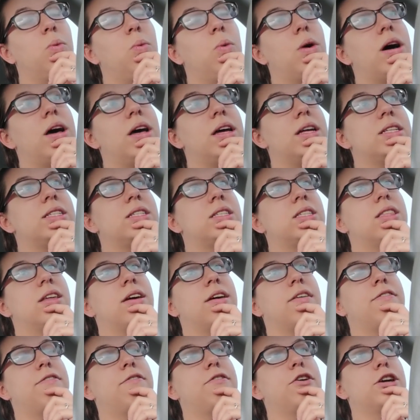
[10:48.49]
what
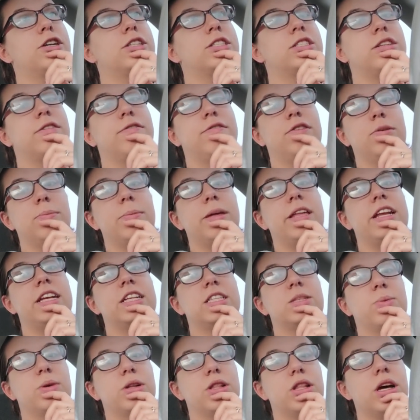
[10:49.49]
the first few
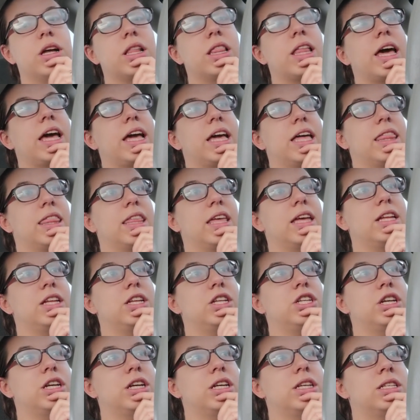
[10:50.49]
minutes will look like, and then
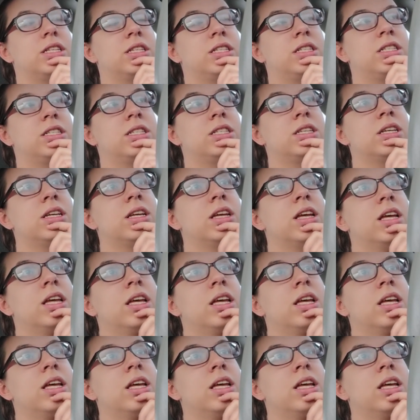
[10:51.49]
just